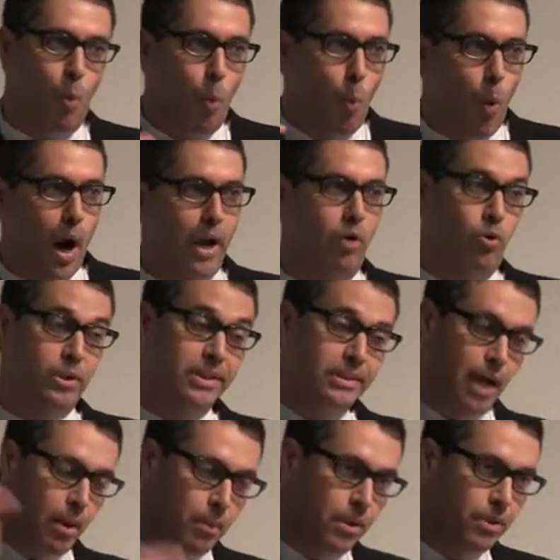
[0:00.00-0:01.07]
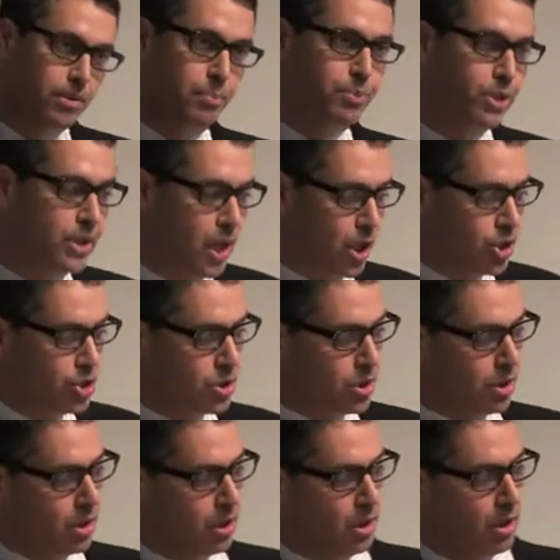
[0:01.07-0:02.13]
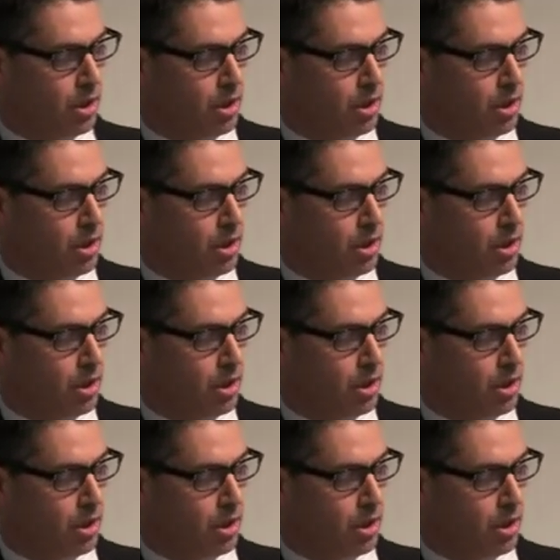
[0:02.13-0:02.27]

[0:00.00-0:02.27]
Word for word: one or double the production